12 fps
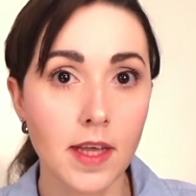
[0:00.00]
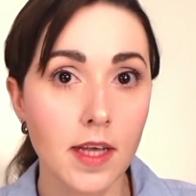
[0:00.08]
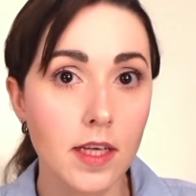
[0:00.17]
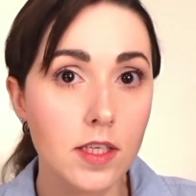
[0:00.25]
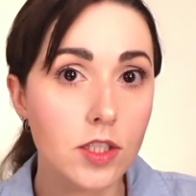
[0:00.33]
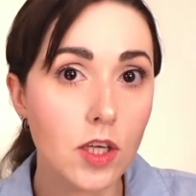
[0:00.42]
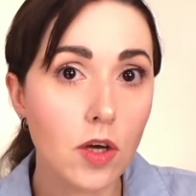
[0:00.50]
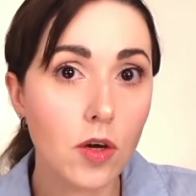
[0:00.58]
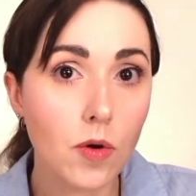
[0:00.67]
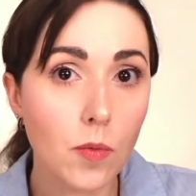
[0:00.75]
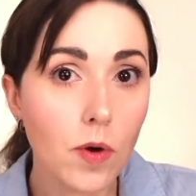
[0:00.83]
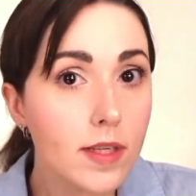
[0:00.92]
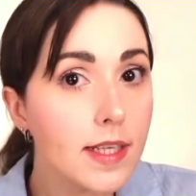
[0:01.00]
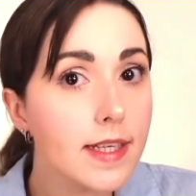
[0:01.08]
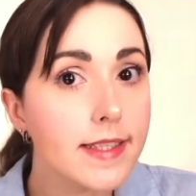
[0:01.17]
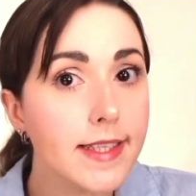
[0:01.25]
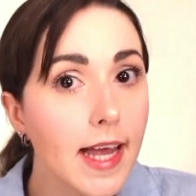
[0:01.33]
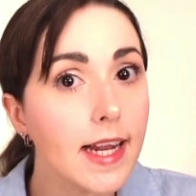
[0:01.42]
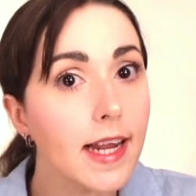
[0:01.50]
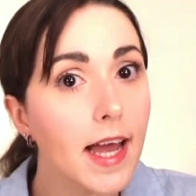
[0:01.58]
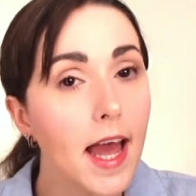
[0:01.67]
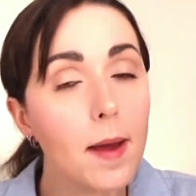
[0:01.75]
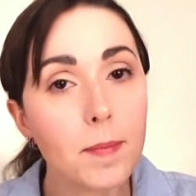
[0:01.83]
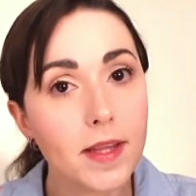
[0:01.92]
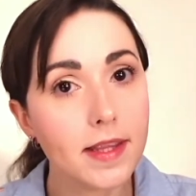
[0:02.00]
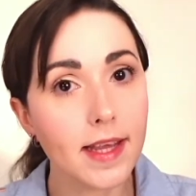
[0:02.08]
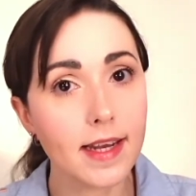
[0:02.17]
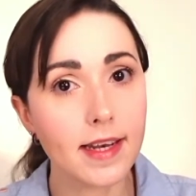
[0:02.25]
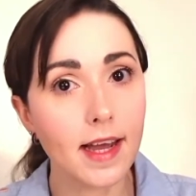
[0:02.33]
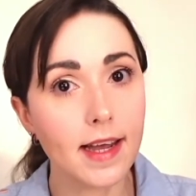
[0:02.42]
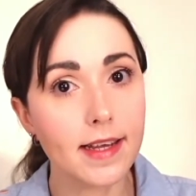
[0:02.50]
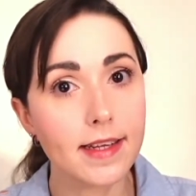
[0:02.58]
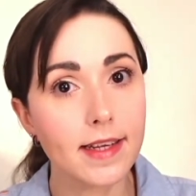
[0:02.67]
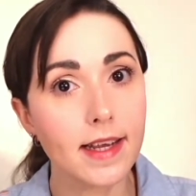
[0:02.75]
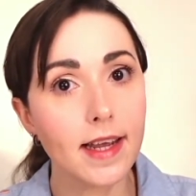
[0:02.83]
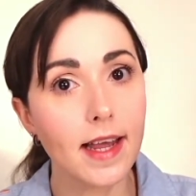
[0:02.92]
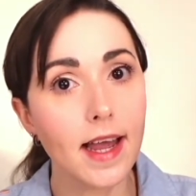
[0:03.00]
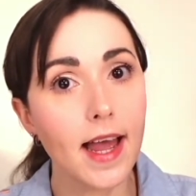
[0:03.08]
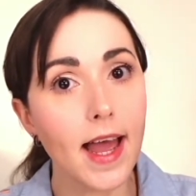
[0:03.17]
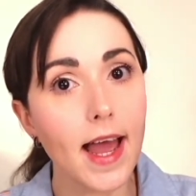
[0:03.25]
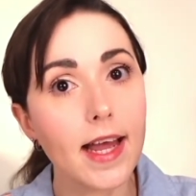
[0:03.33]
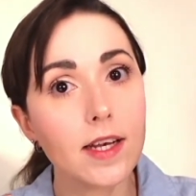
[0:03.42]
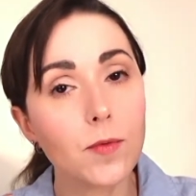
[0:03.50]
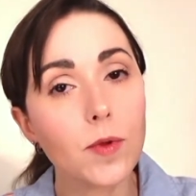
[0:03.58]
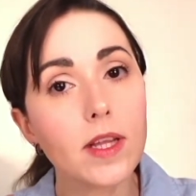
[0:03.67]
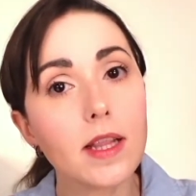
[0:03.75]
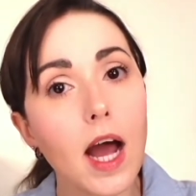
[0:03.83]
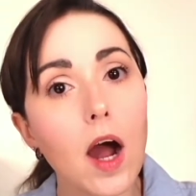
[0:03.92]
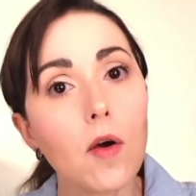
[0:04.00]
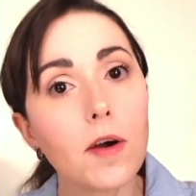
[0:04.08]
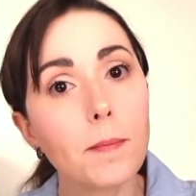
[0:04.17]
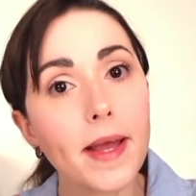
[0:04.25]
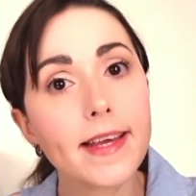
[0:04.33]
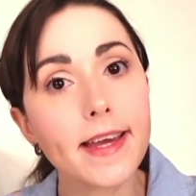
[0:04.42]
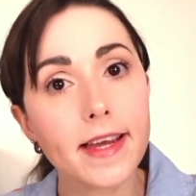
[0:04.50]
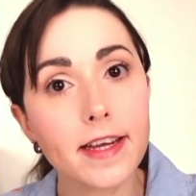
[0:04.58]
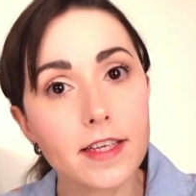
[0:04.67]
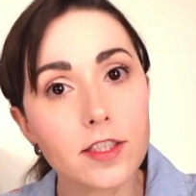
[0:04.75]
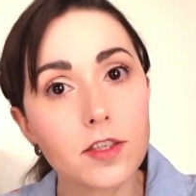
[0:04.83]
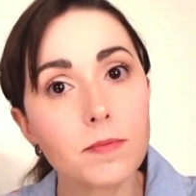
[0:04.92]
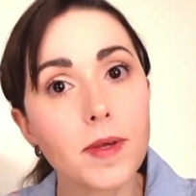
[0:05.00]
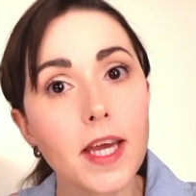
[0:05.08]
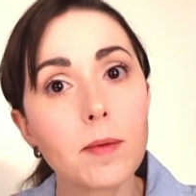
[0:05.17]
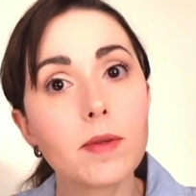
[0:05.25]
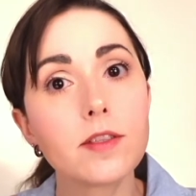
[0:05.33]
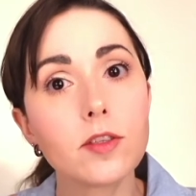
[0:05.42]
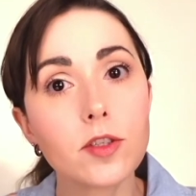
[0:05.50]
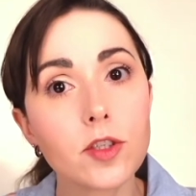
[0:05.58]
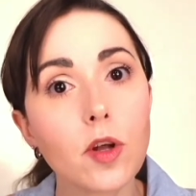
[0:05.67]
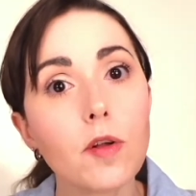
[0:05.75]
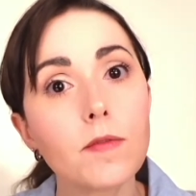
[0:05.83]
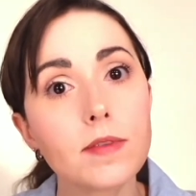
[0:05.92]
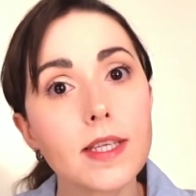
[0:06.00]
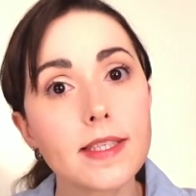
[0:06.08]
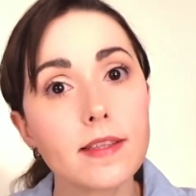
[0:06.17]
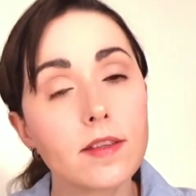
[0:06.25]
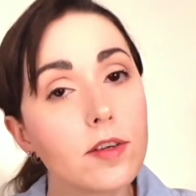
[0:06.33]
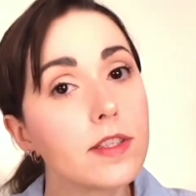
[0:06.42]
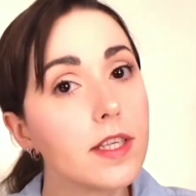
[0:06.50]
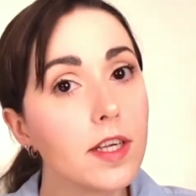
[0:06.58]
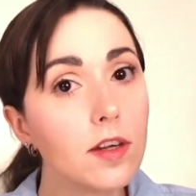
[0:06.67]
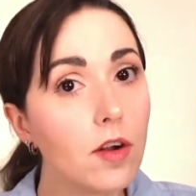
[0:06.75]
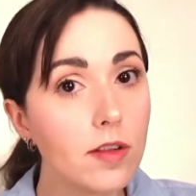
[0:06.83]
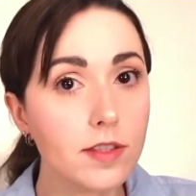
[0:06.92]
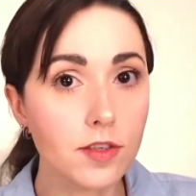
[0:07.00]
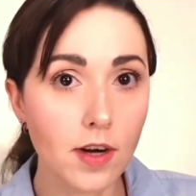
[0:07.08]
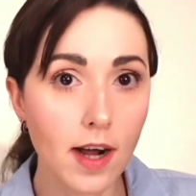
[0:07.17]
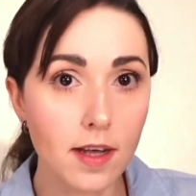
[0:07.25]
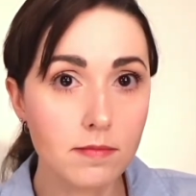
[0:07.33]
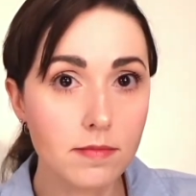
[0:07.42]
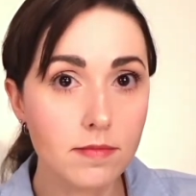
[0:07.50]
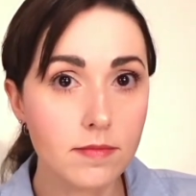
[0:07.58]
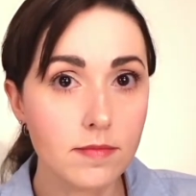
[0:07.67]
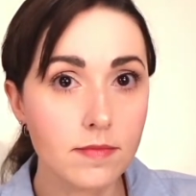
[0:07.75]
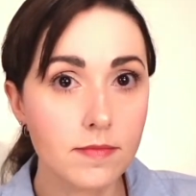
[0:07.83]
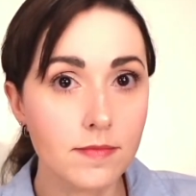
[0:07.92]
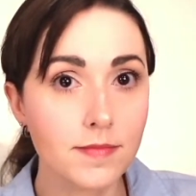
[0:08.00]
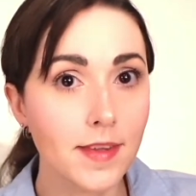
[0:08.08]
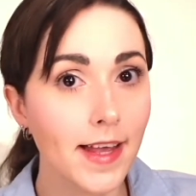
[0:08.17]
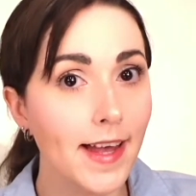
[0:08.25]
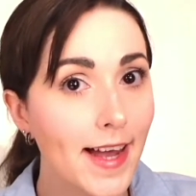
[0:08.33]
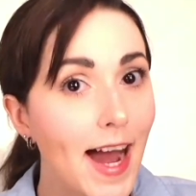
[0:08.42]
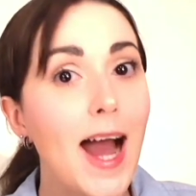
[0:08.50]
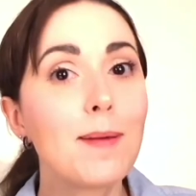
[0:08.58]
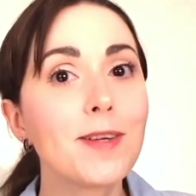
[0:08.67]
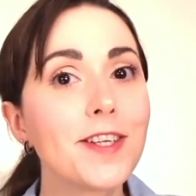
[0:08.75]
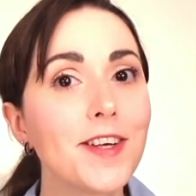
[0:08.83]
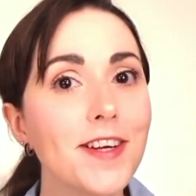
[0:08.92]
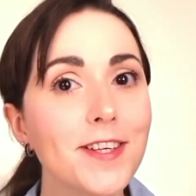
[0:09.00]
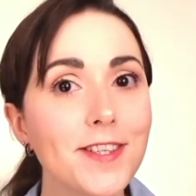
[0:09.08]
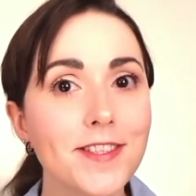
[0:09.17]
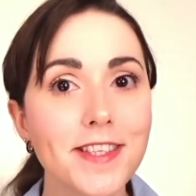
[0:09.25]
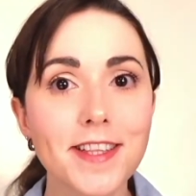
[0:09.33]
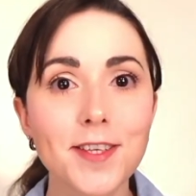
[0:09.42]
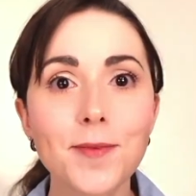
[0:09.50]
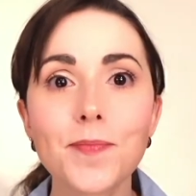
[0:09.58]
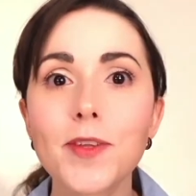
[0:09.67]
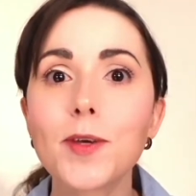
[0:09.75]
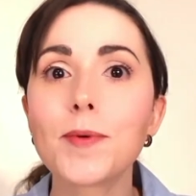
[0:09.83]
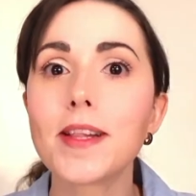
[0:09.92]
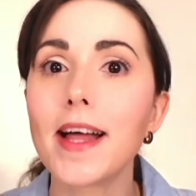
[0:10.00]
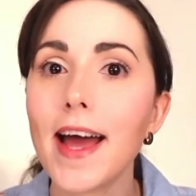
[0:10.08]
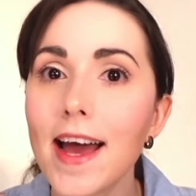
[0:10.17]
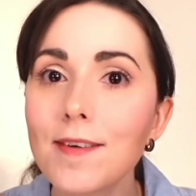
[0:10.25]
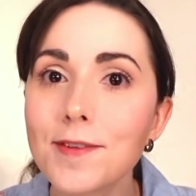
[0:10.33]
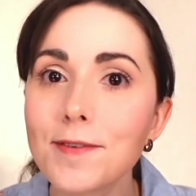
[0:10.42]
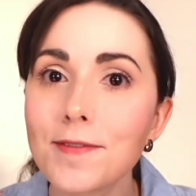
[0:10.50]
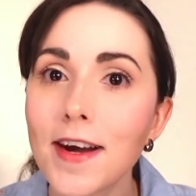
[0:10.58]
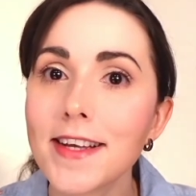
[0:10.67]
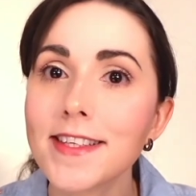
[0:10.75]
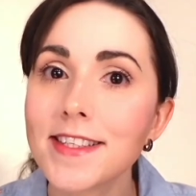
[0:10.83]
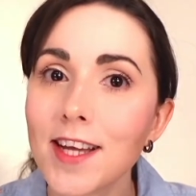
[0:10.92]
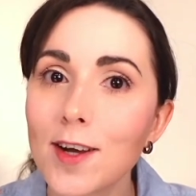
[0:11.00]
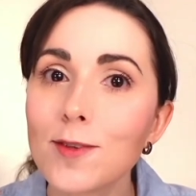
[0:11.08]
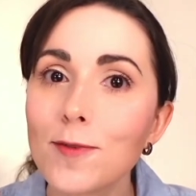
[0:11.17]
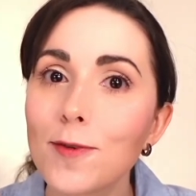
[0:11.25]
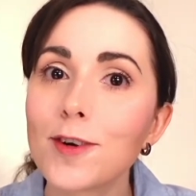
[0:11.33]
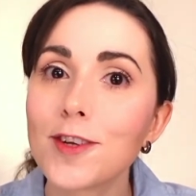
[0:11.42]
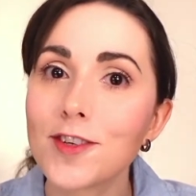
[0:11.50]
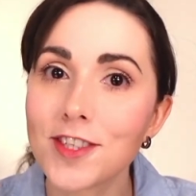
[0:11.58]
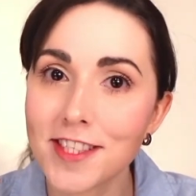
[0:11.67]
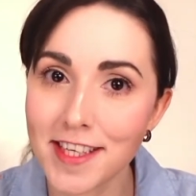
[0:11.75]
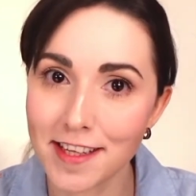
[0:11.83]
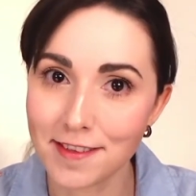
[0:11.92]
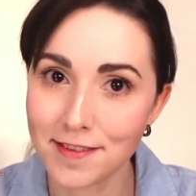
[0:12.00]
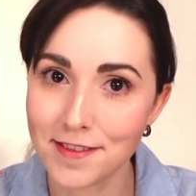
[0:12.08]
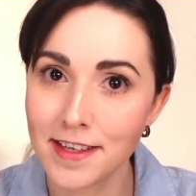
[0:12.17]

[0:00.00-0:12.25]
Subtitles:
So, what exactly happened that night? And will our main character be able to solve this 30-year-old crime? I'm not going to tell you, you will have to find it out for yourself.